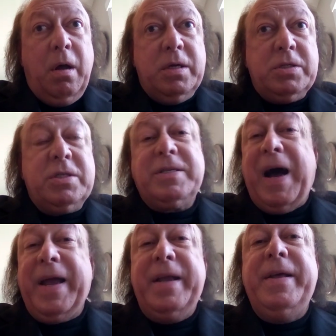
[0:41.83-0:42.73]

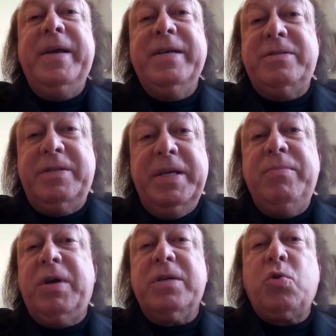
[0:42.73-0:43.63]
Society has
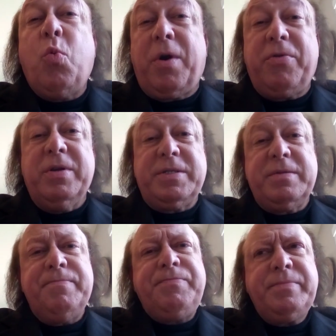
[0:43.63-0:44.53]
deemed us
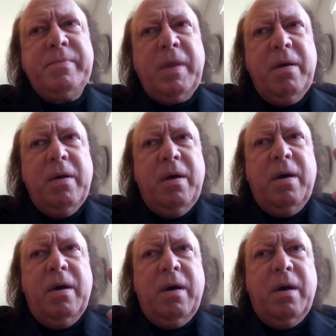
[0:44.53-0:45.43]
worthless.
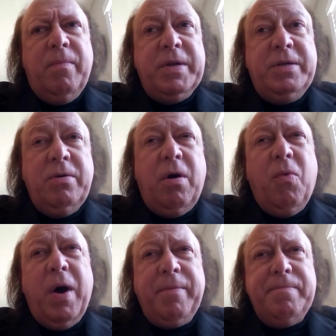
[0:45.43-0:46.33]
But you know
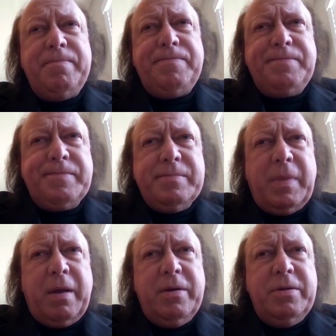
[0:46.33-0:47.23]
what?
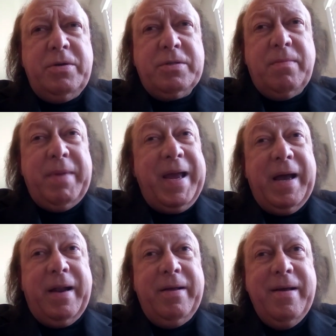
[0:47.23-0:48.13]
There's a
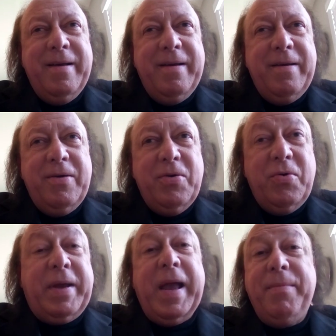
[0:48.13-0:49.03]
man
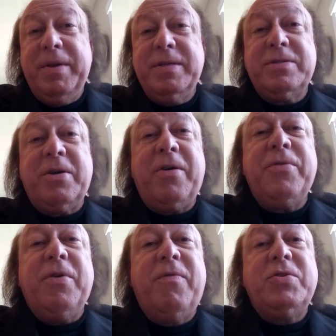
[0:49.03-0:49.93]
who came to this
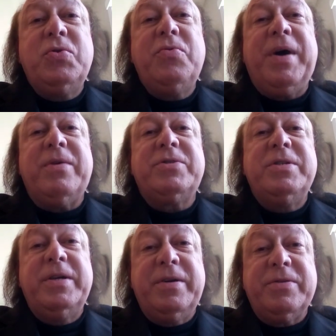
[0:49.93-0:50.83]
earth over
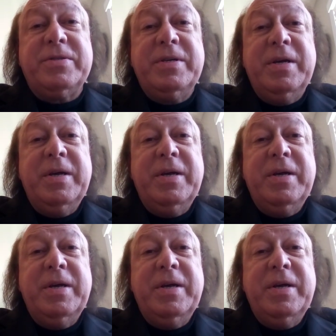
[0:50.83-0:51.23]
2,000 years,